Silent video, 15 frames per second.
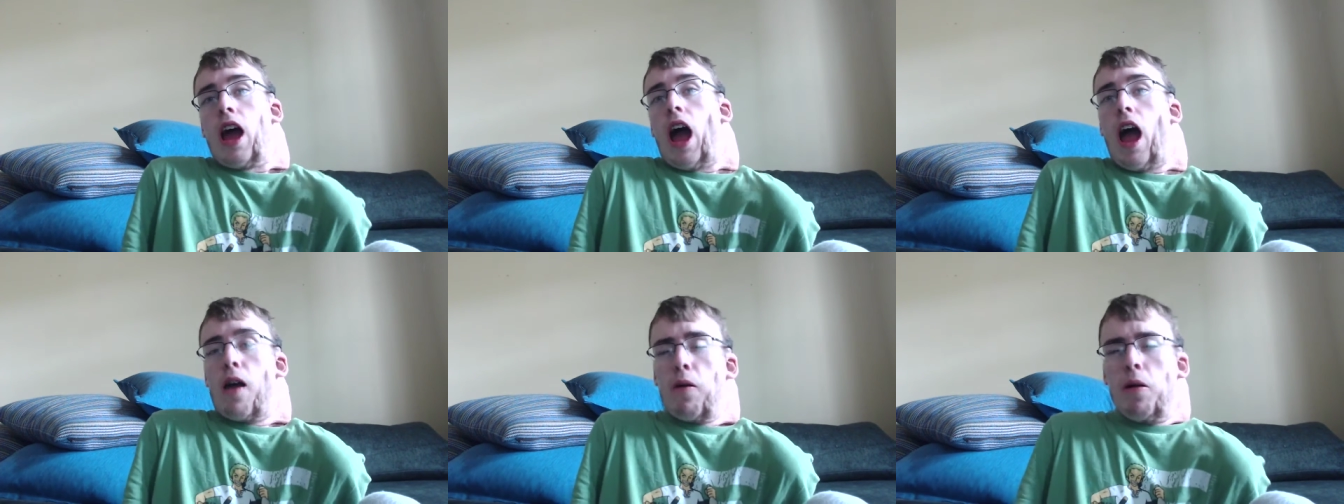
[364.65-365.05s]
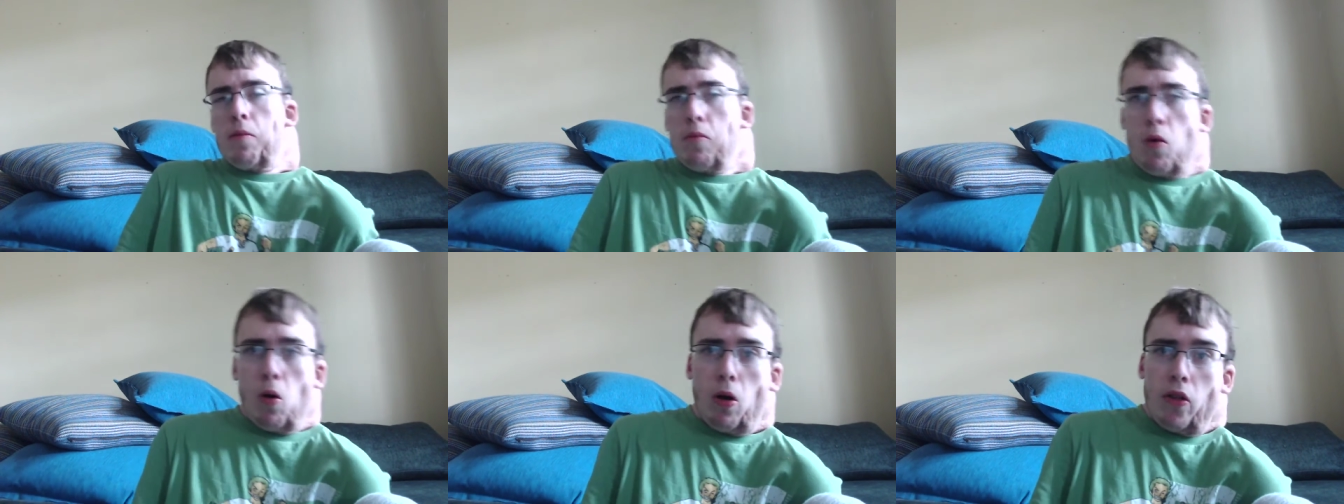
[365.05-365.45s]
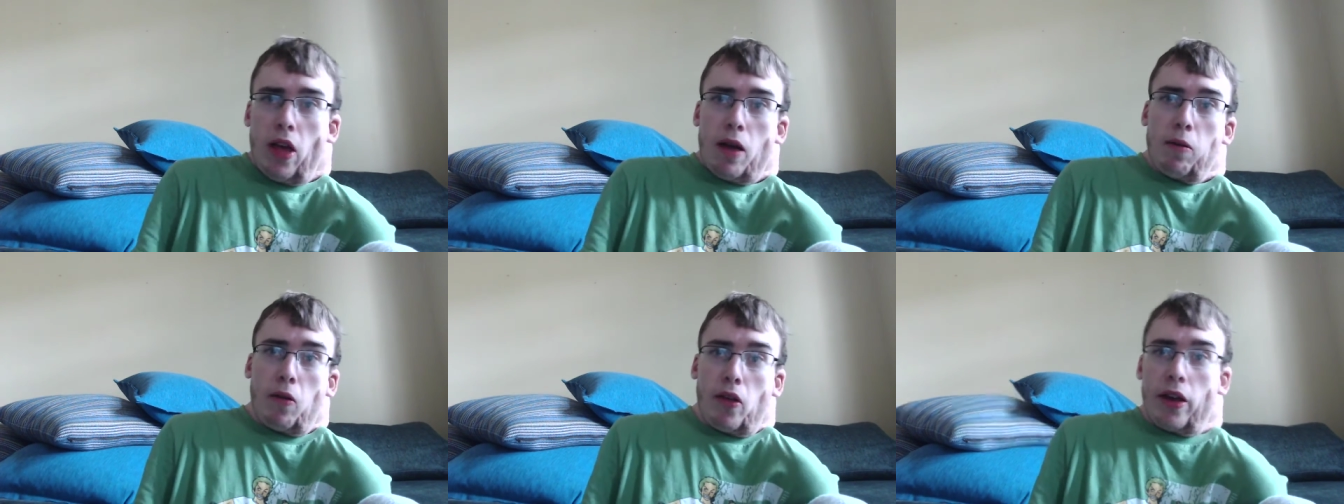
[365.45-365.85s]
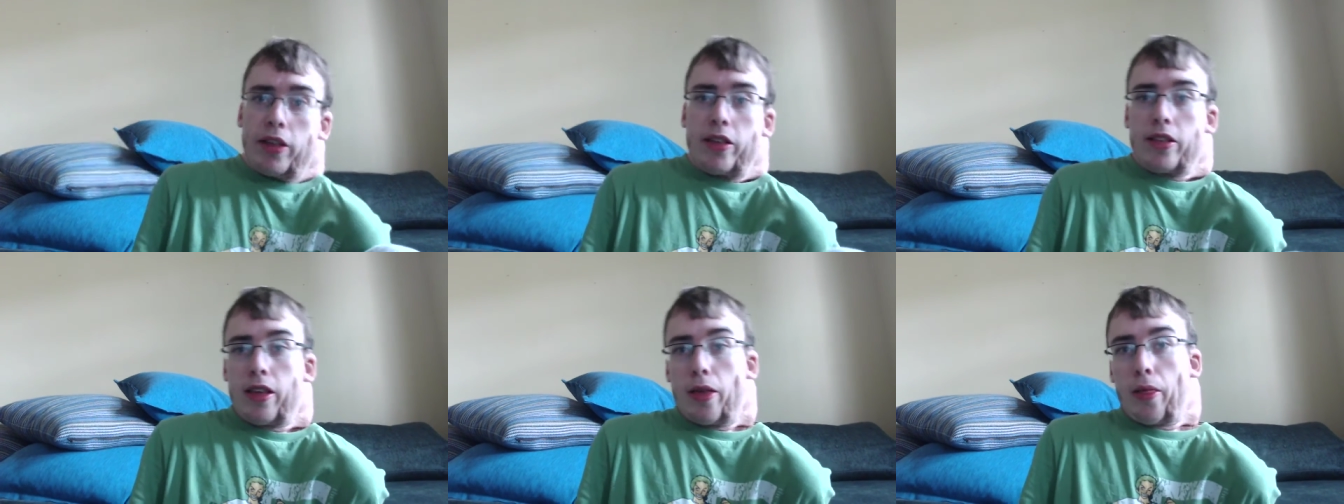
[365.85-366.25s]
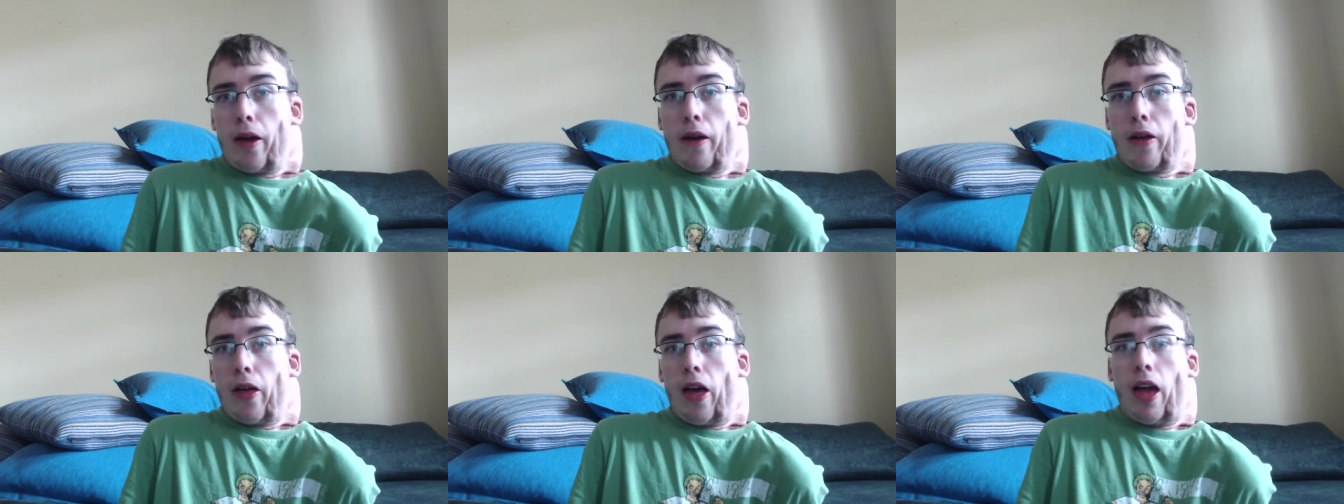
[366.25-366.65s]
I want more of that relationship.
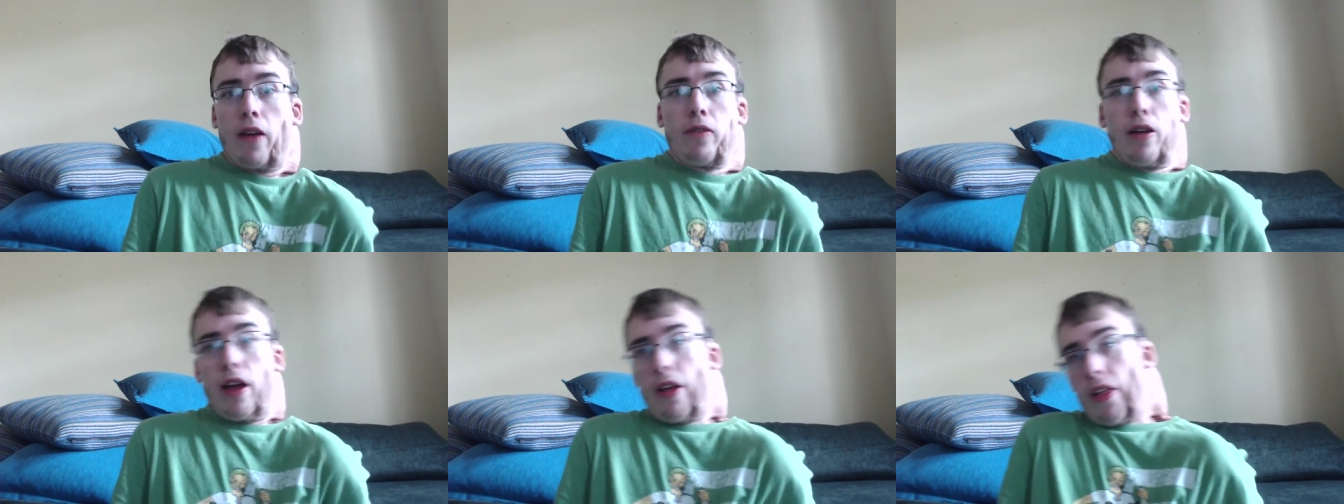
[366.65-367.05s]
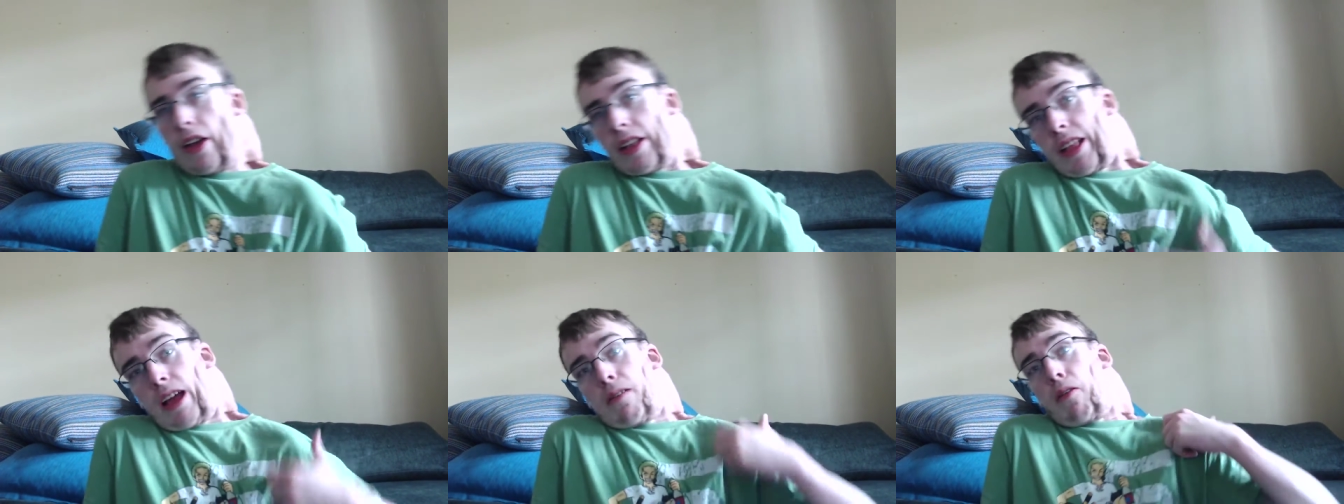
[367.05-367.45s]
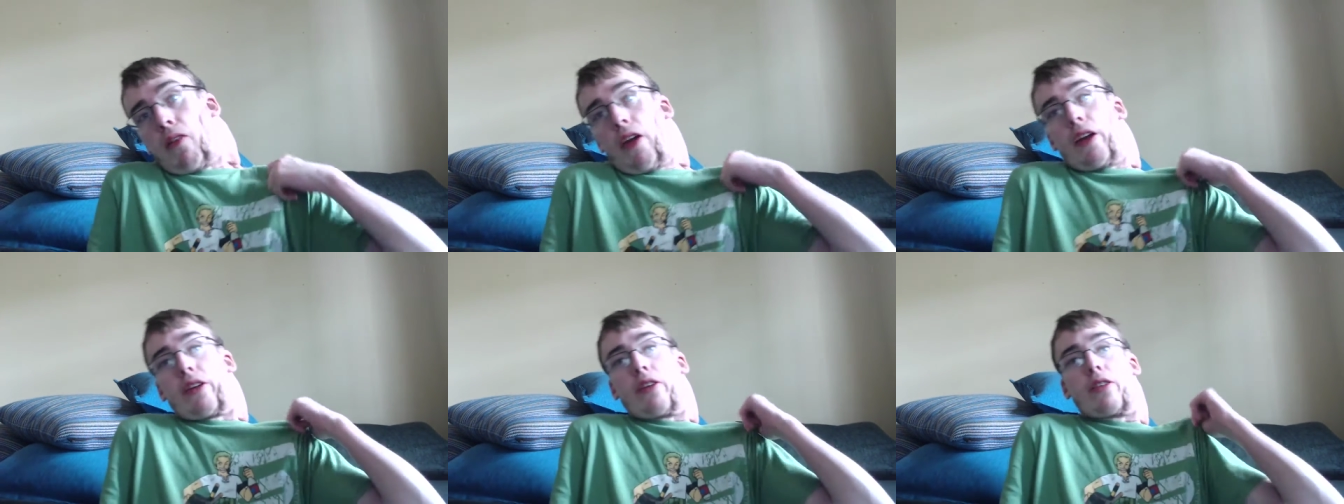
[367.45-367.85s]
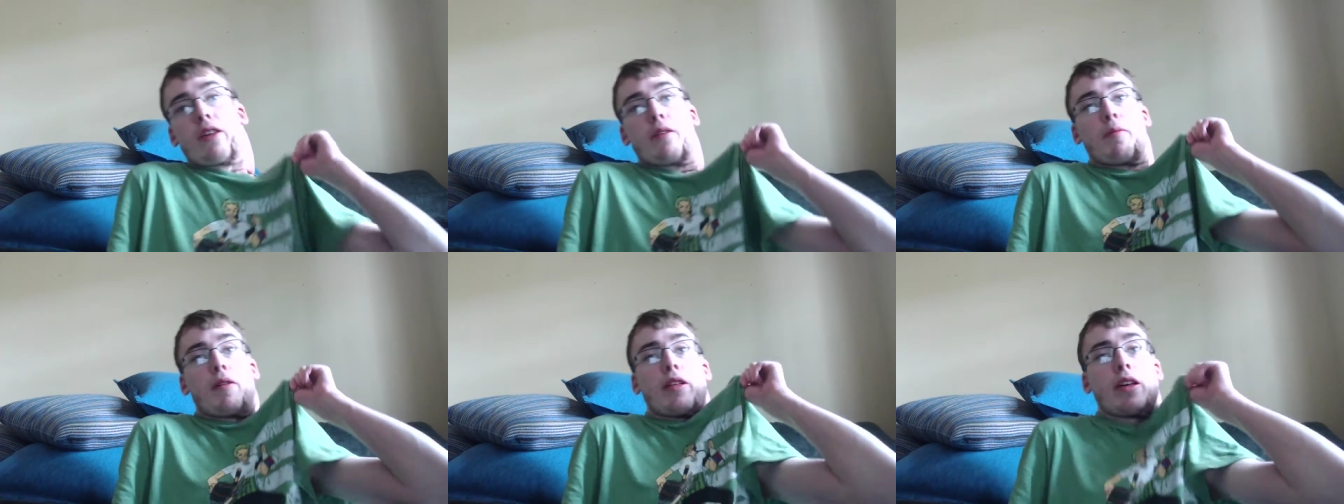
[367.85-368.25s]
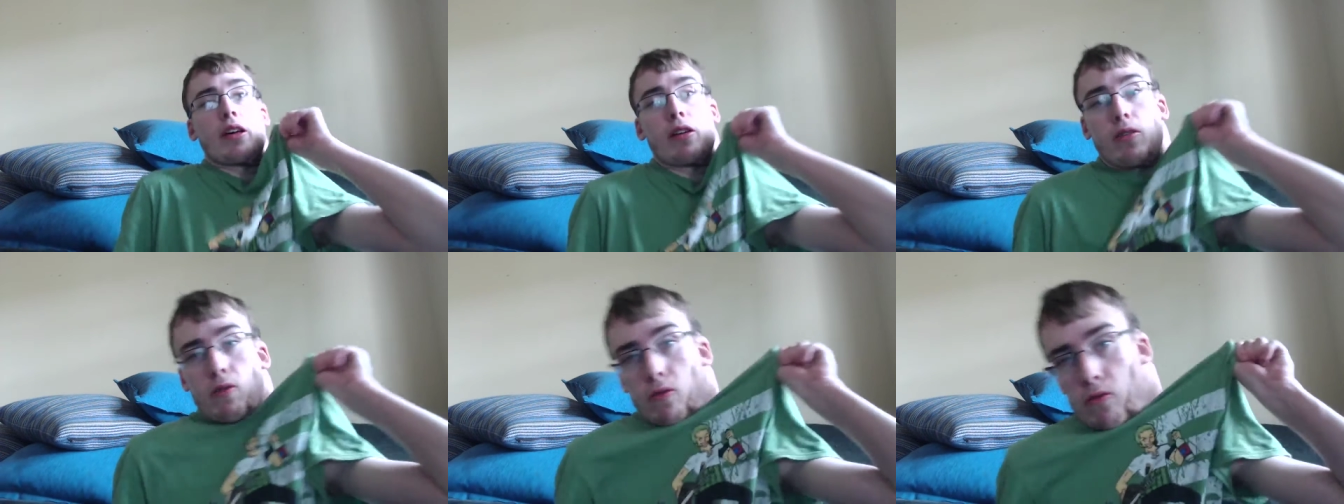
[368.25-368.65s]
I I really like that relationship. I
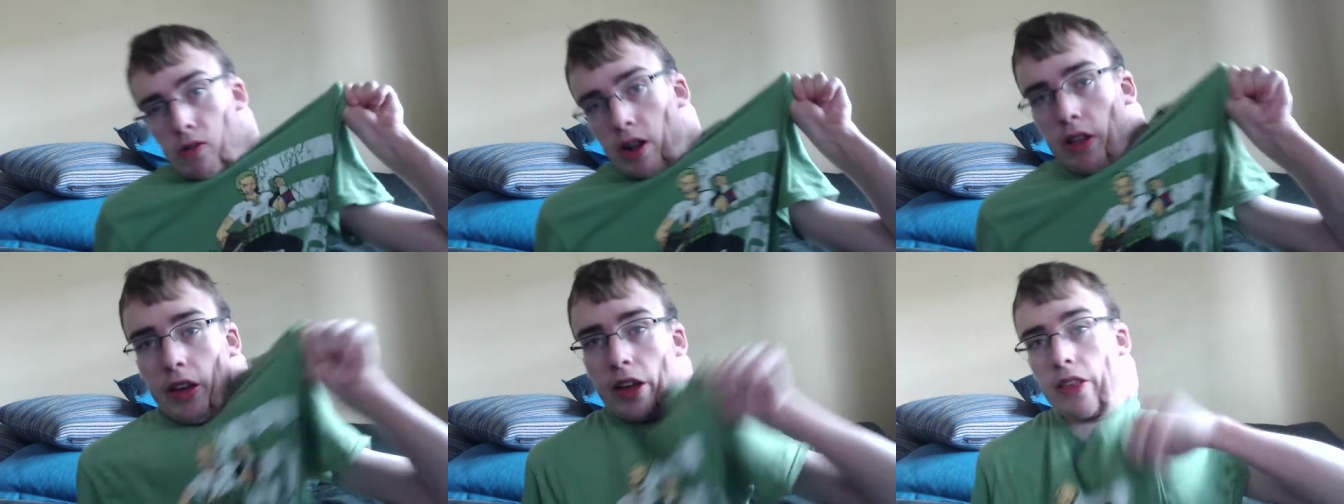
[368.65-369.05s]
think it's really.